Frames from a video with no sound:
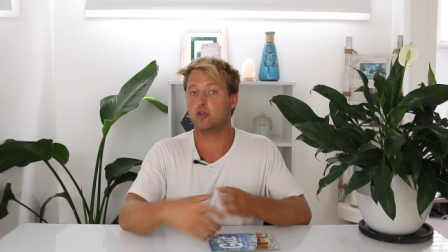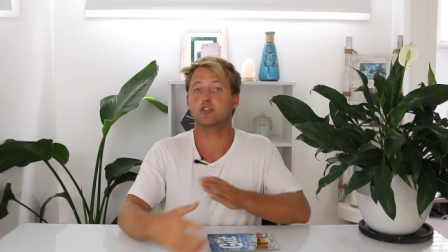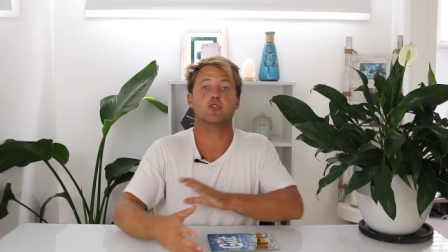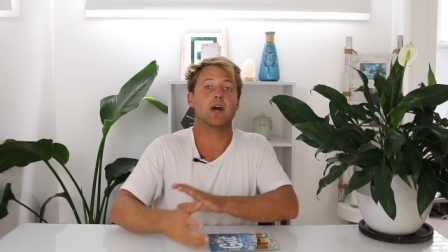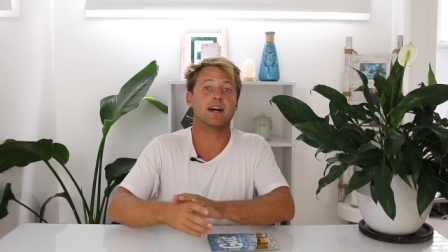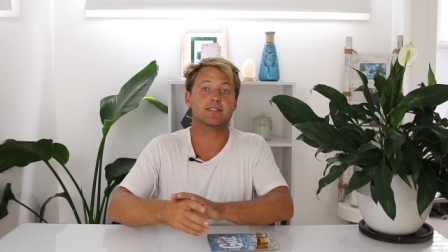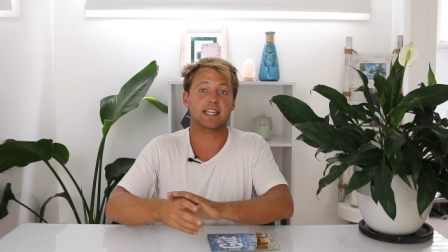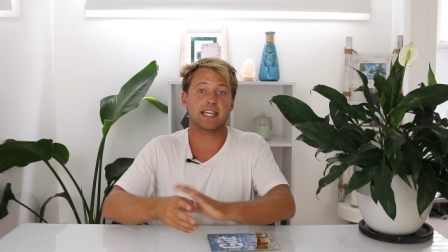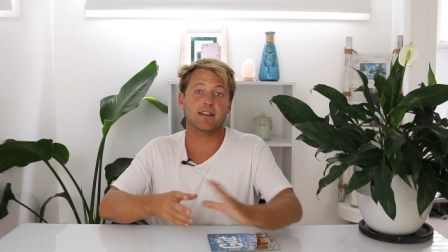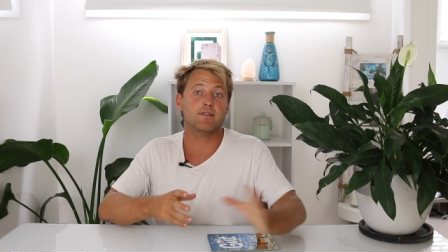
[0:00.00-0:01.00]
Could you
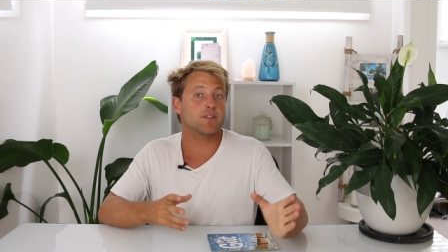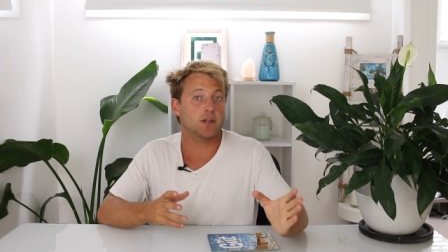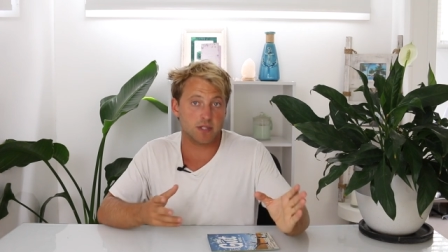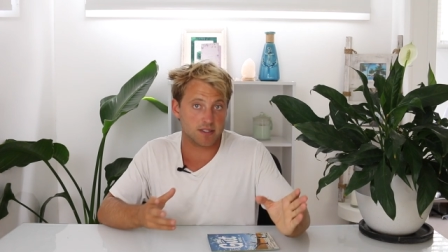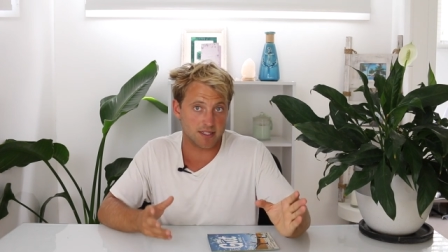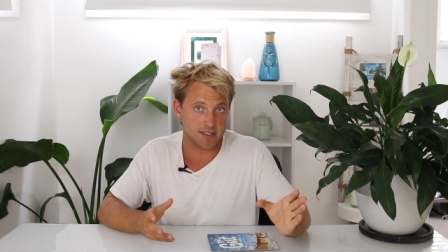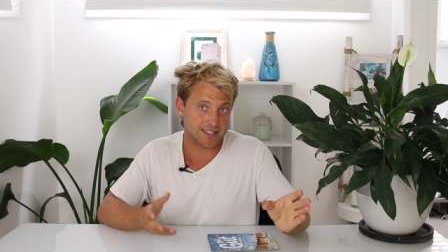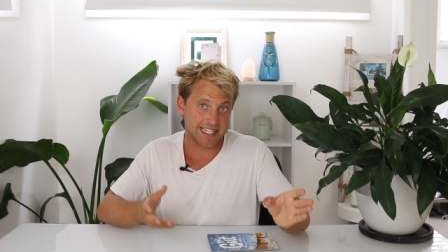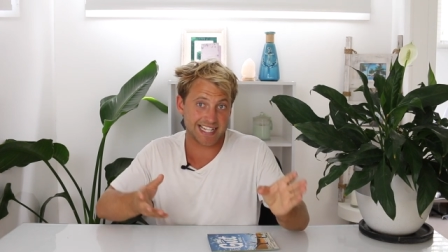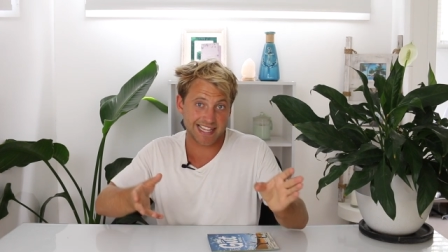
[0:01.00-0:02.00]
ask
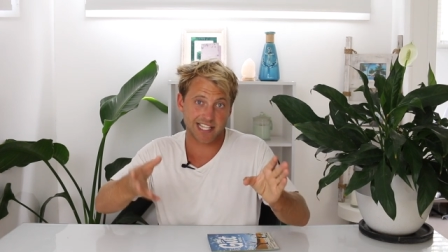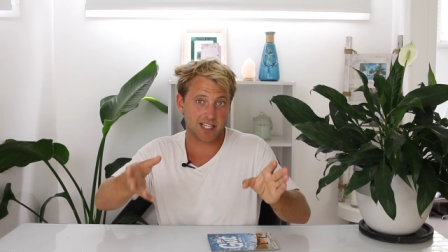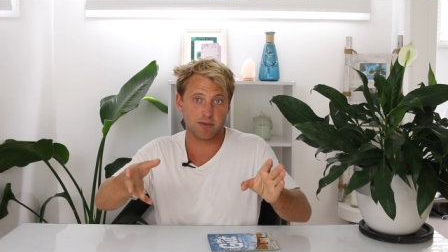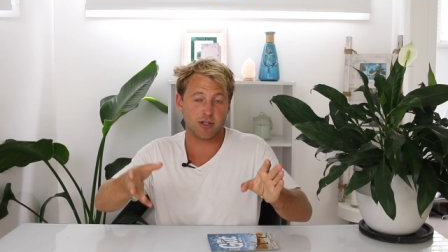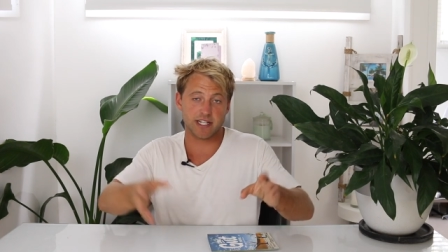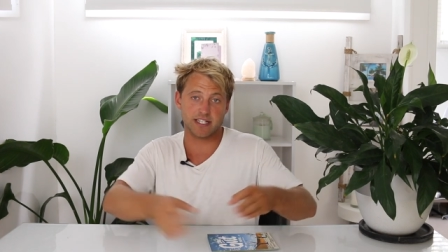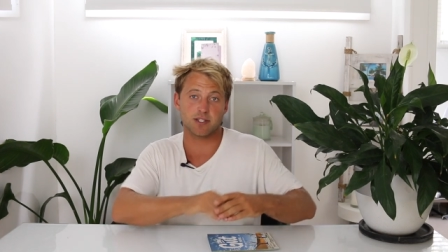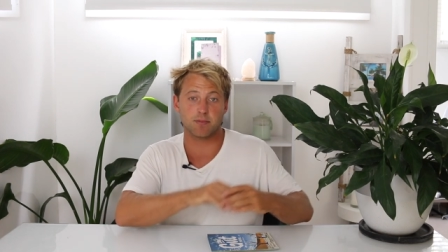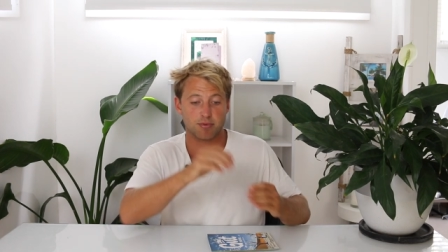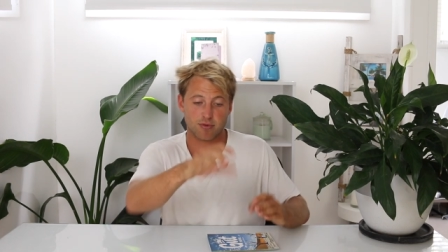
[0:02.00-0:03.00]
influencers in the community
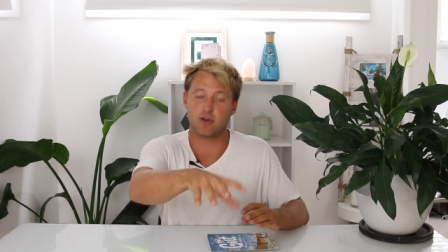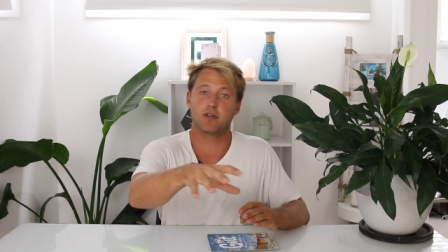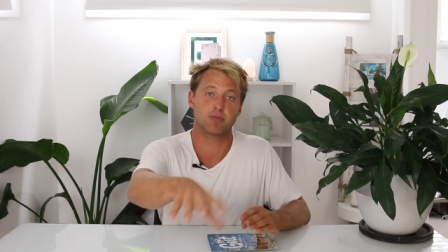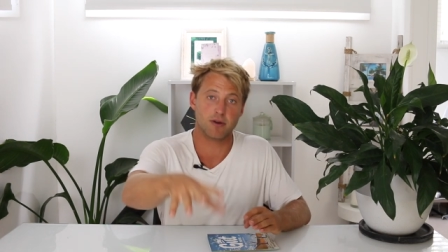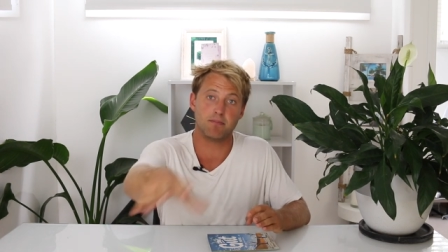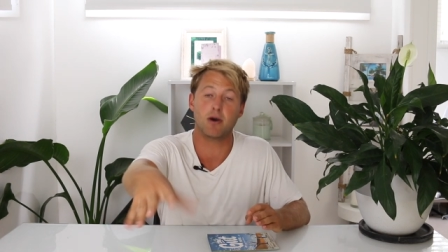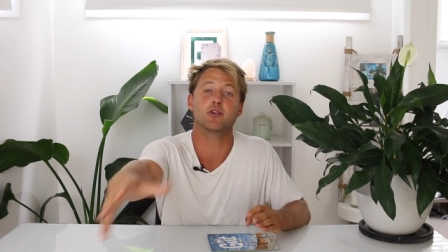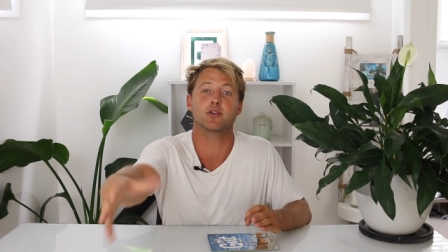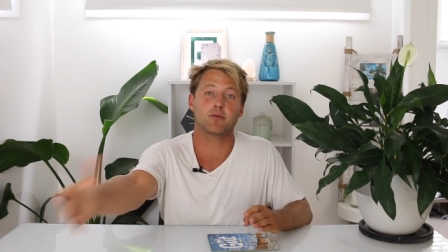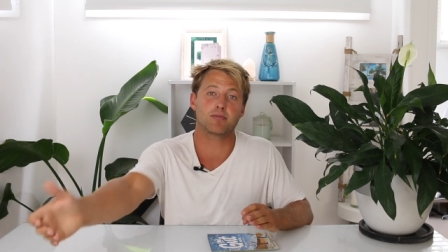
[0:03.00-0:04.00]
to pr
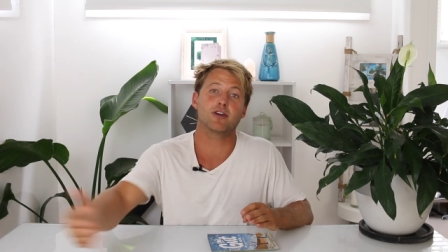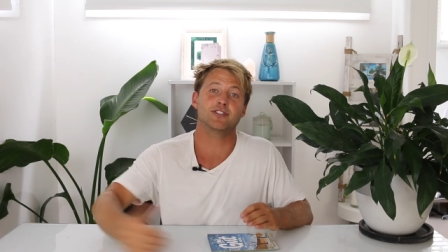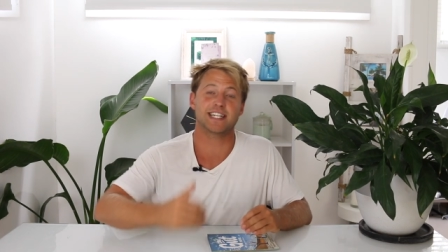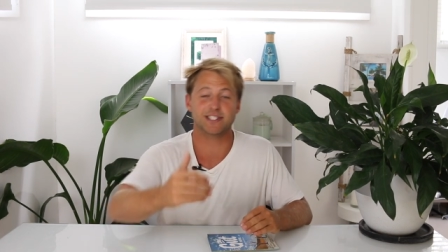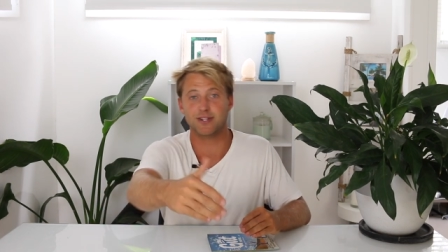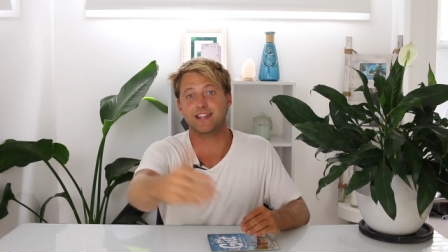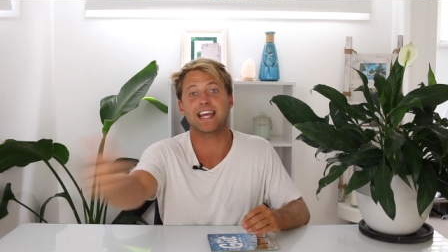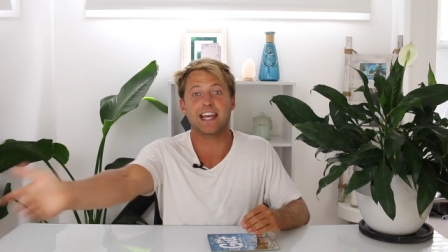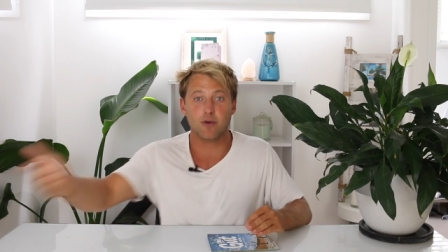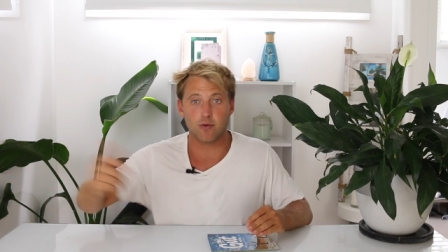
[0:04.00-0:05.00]
promote your project to
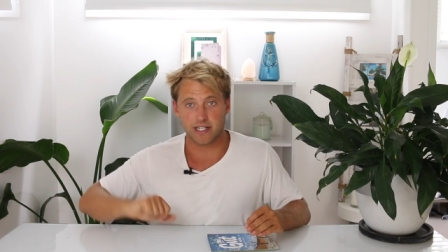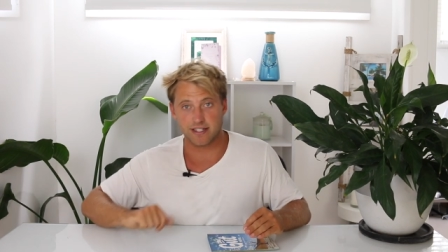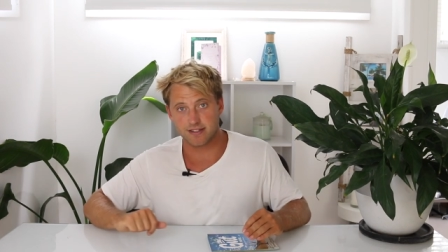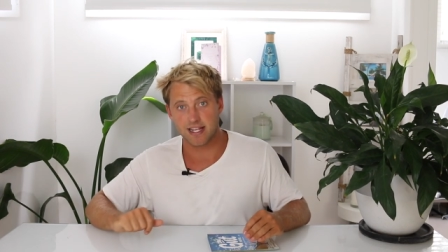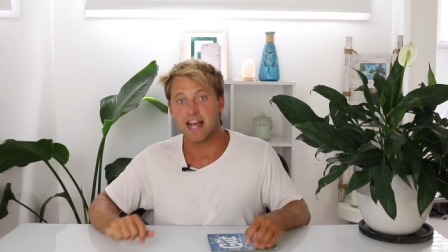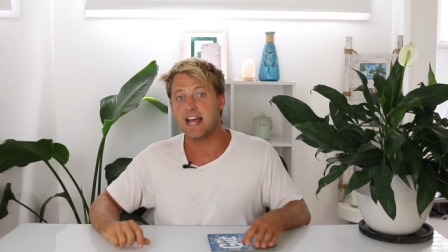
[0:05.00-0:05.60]
their audience?